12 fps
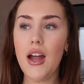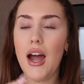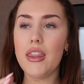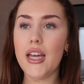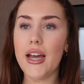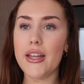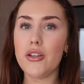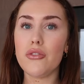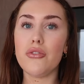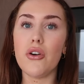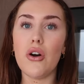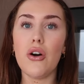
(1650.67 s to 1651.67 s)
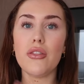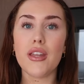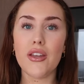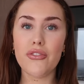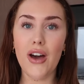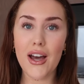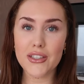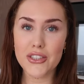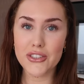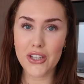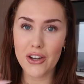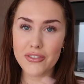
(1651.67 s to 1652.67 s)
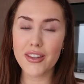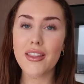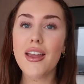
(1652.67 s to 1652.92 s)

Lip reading: And then for the fat dissolving,